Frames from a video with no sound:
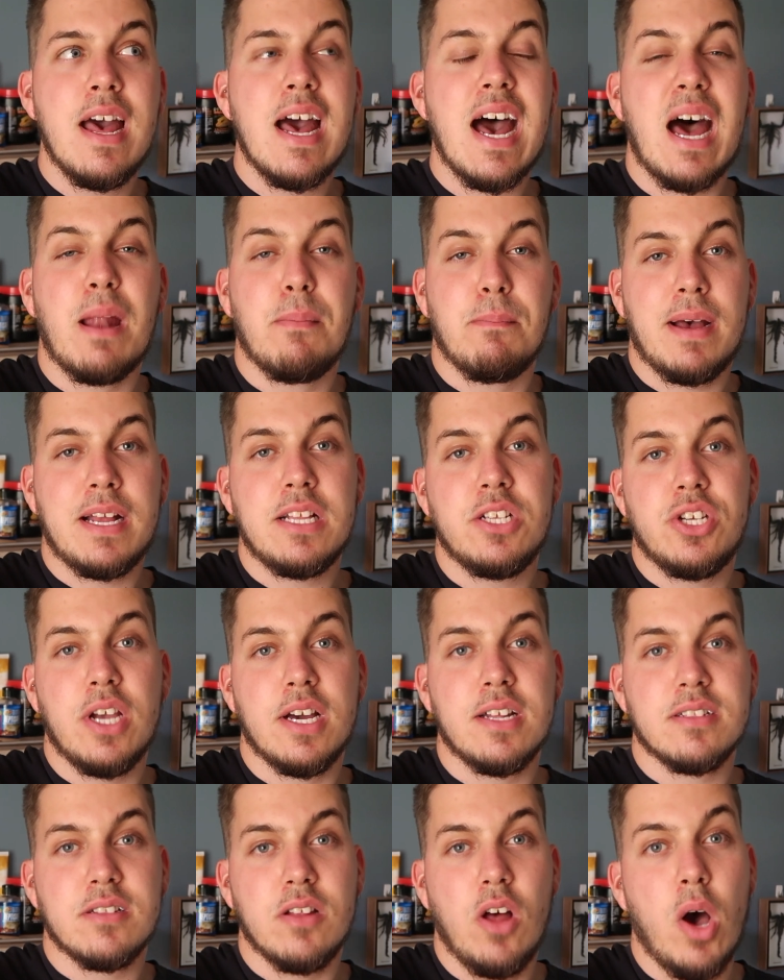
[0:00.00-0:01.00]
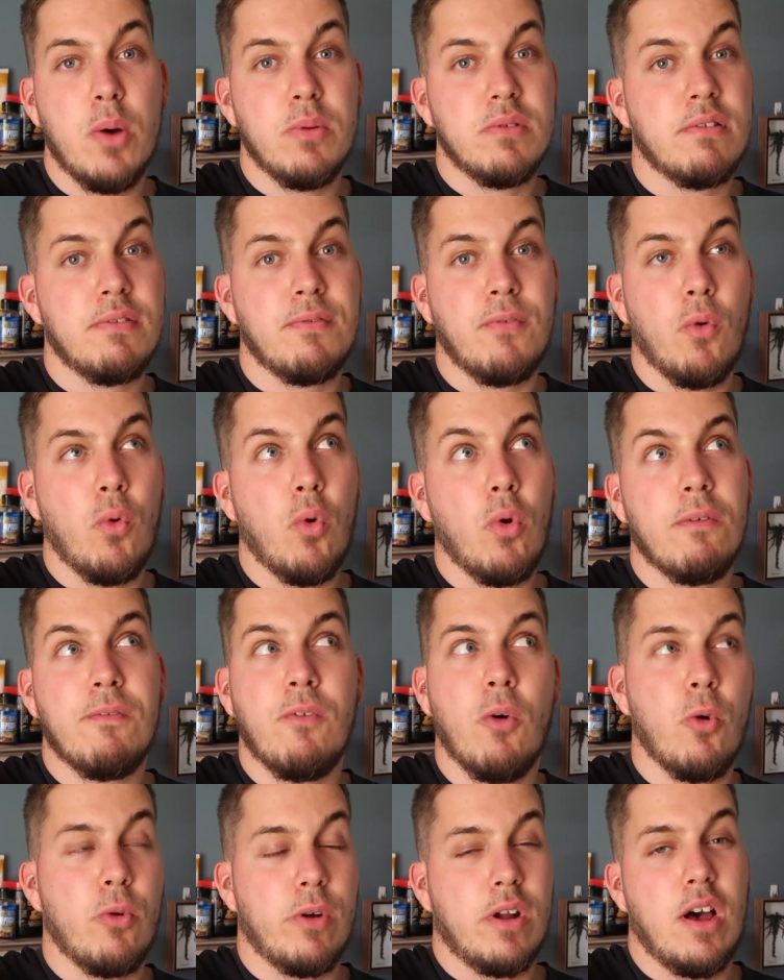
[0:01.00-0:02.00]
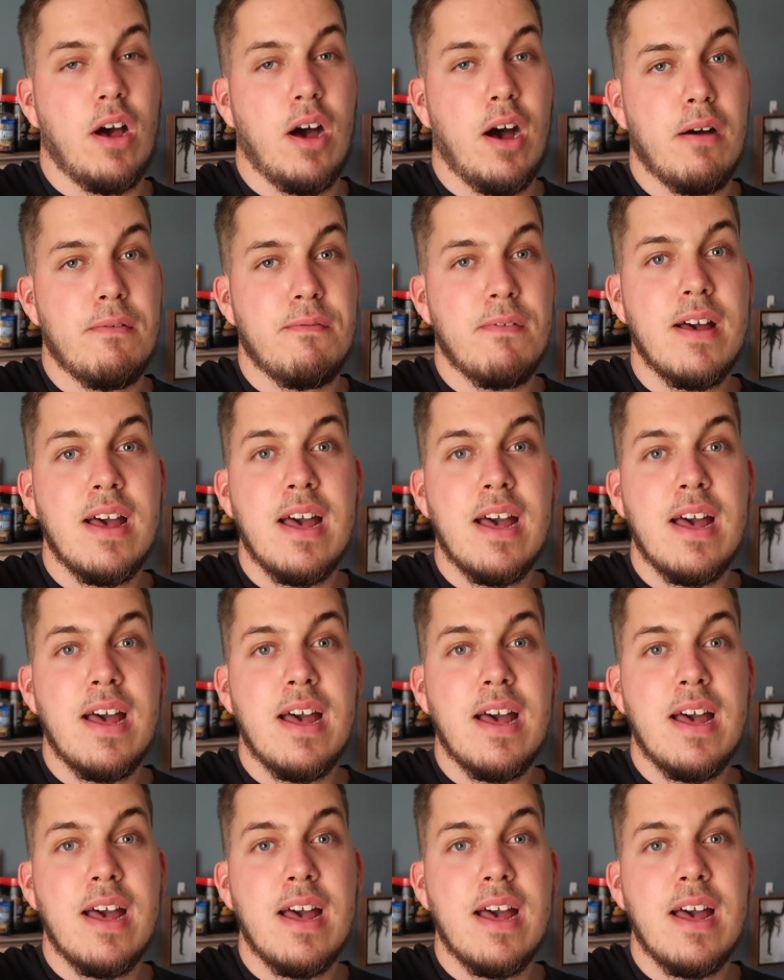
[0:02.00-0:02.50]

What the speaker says: and Manchester I was 4.5,